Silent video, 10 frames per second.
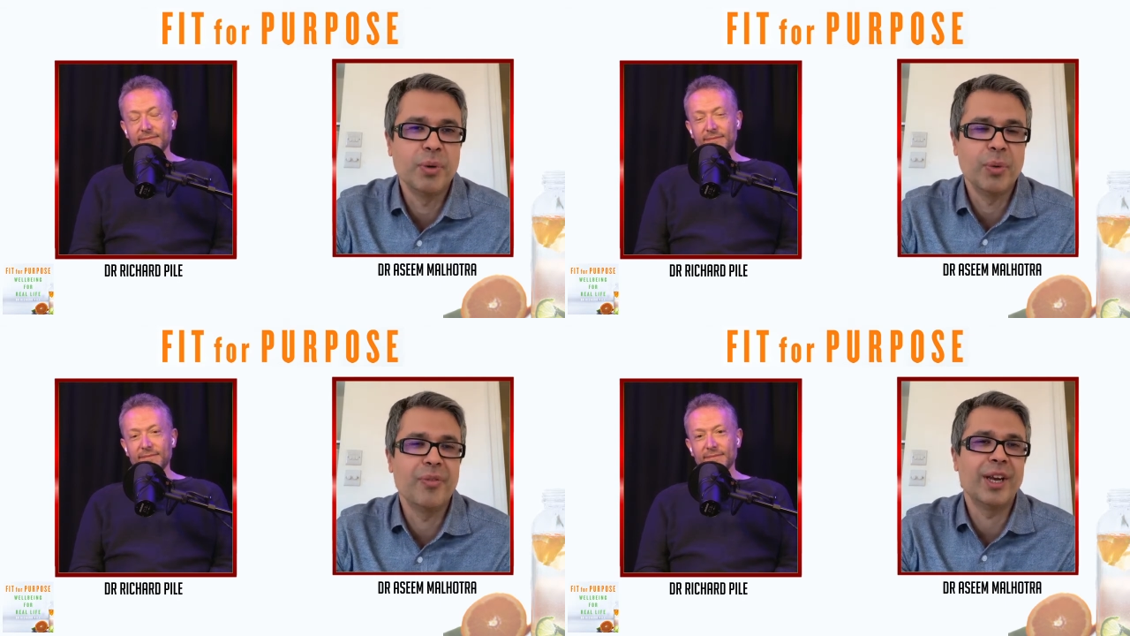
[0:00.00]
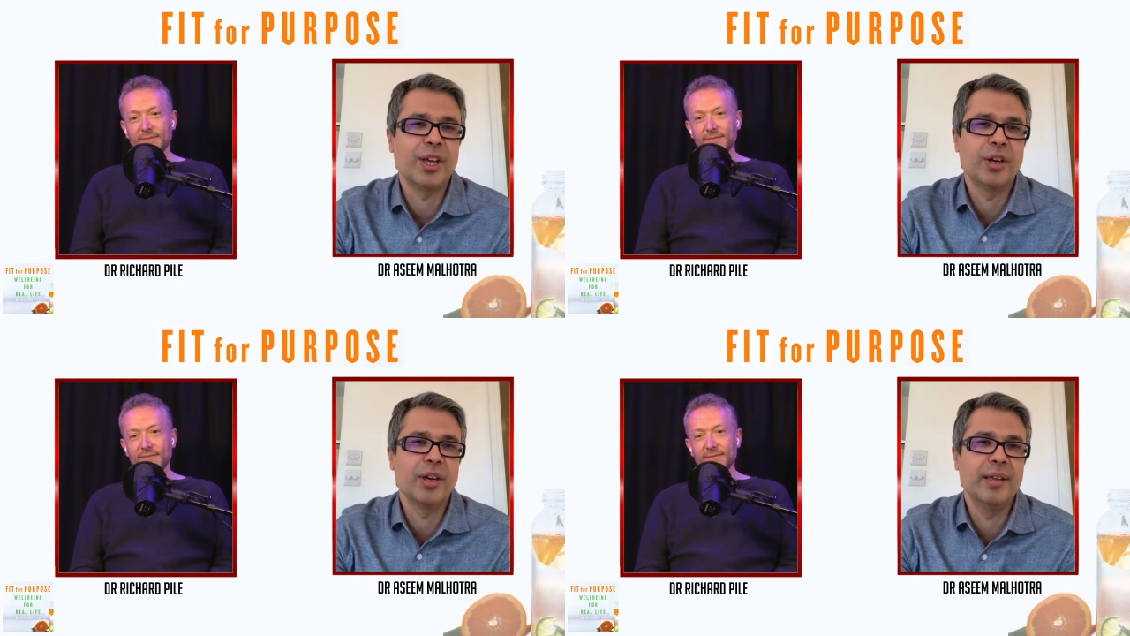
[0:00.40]
Speaker 1: when we've had a
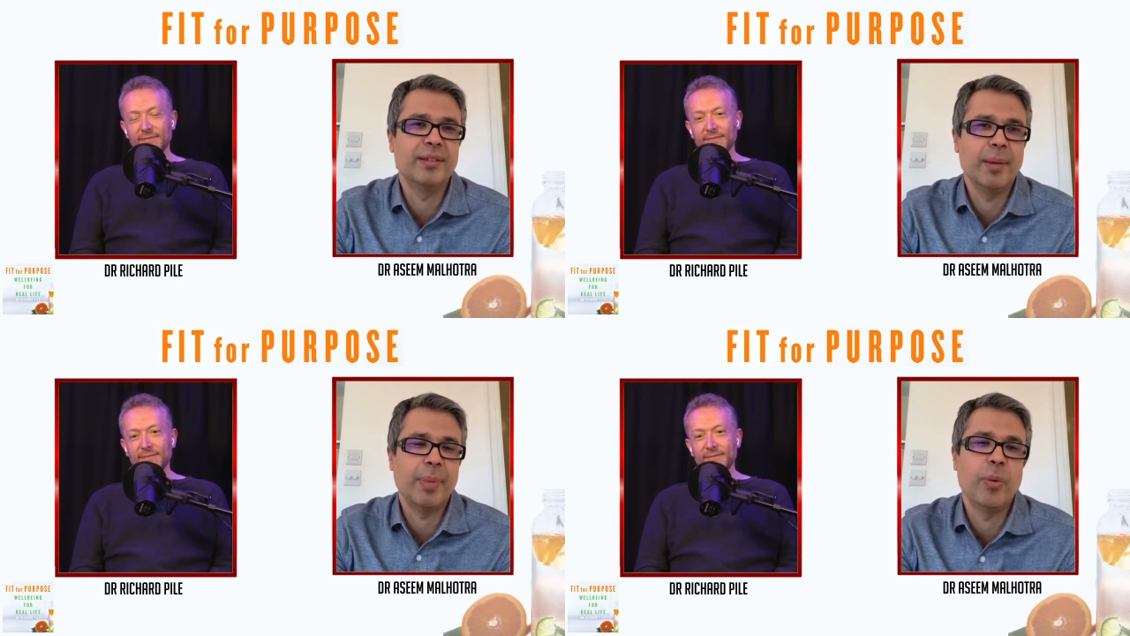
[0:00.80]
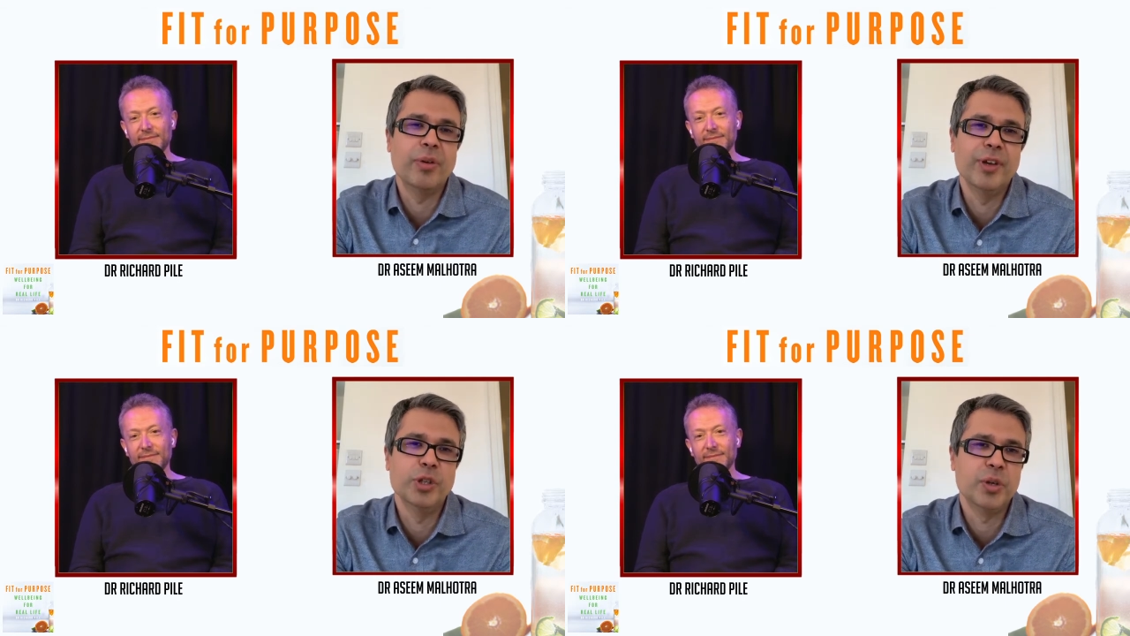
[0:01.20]
good night's sleep, how we
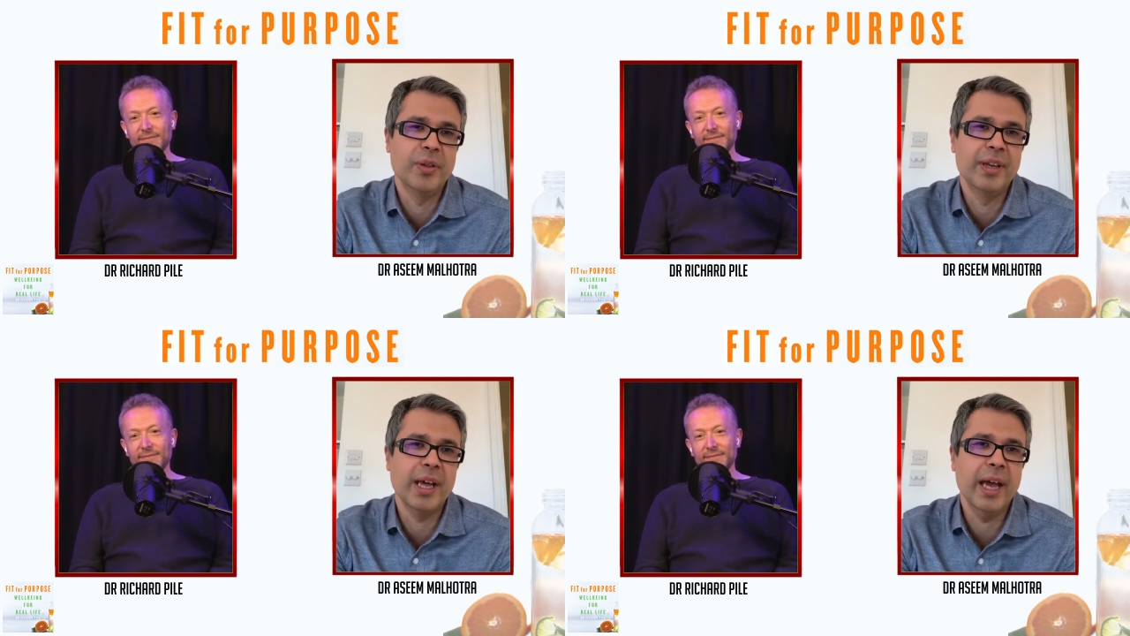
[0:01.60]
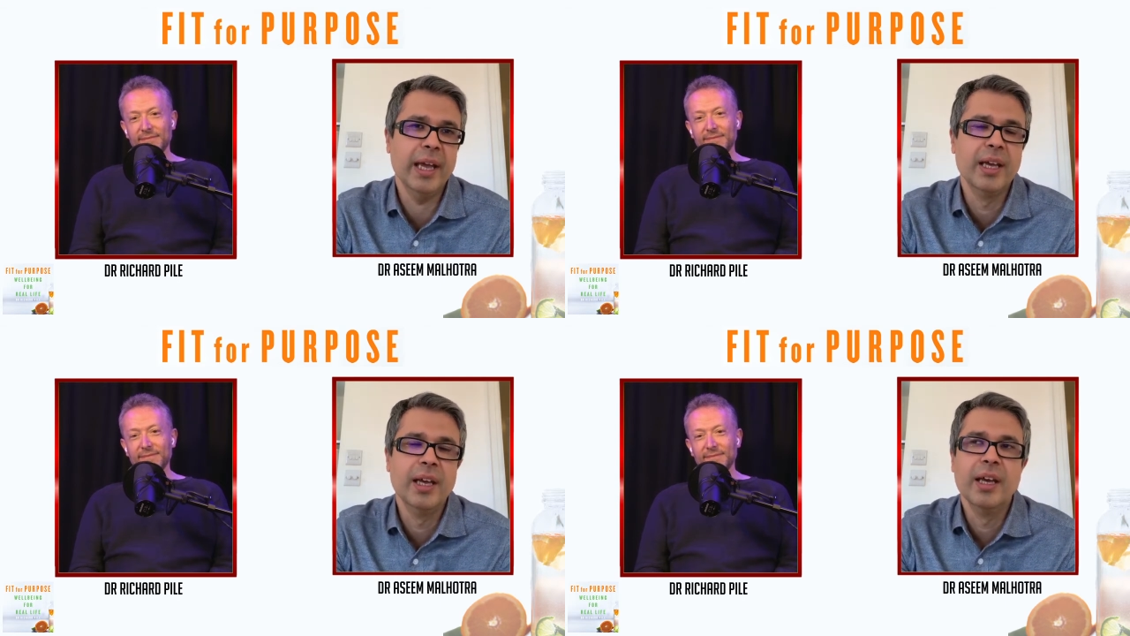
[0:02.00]
feel during the
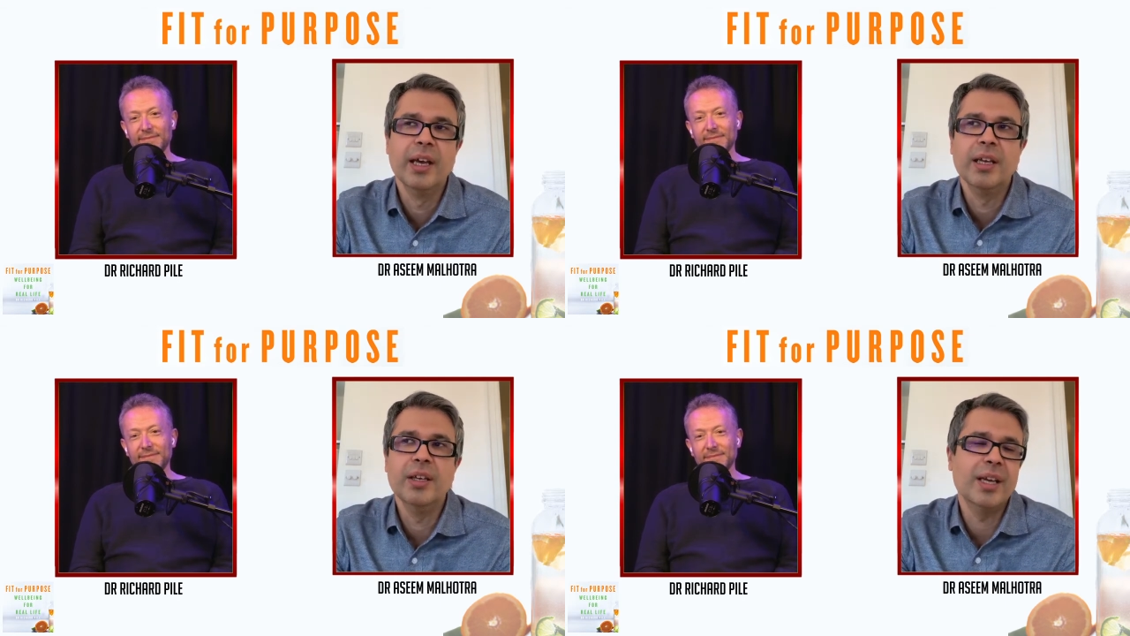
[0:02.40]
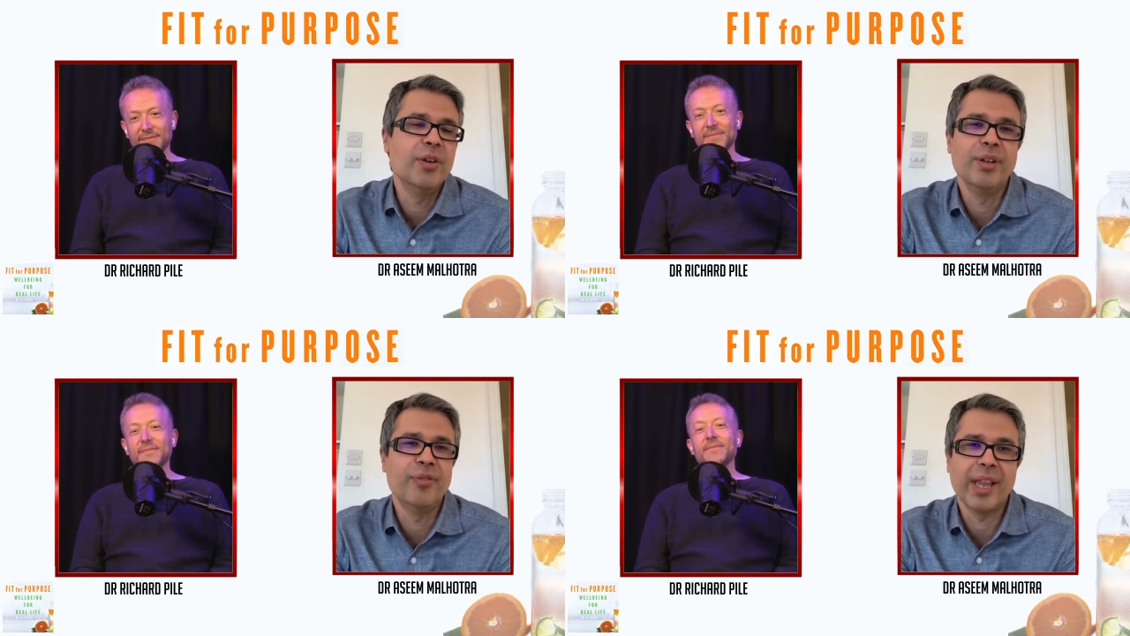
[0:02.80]
day. You
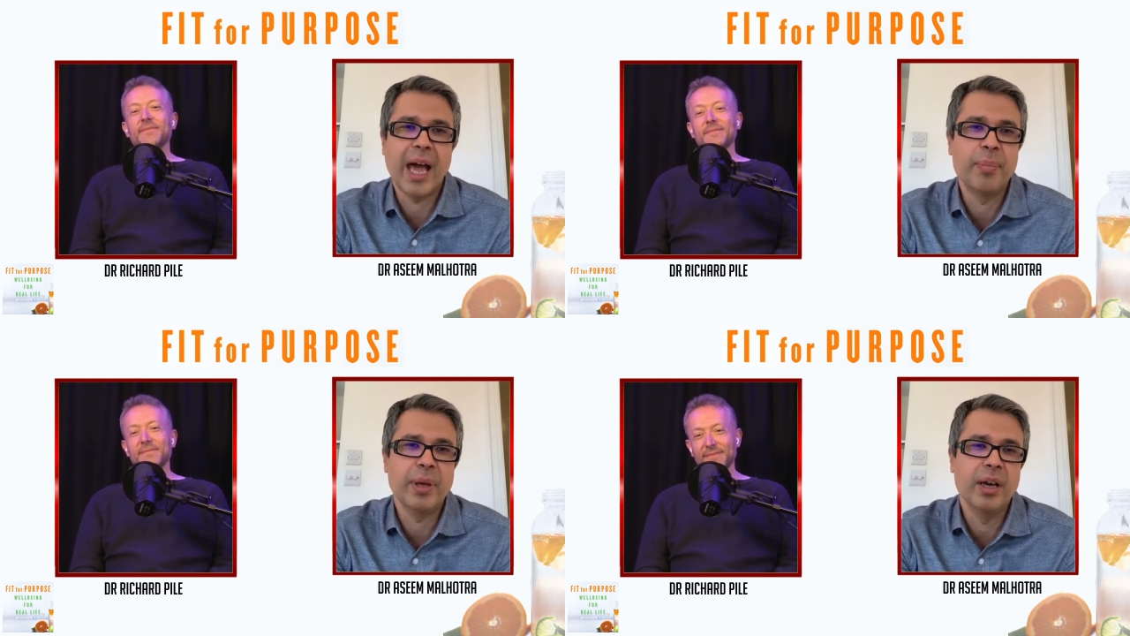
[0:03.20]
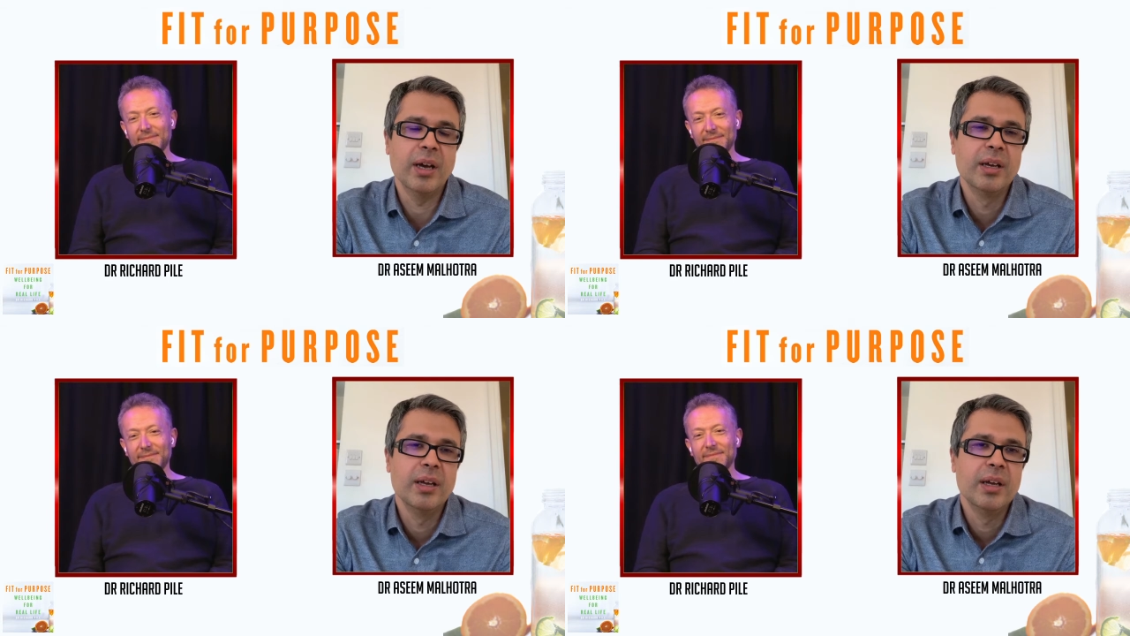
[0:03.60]
generally feel happier.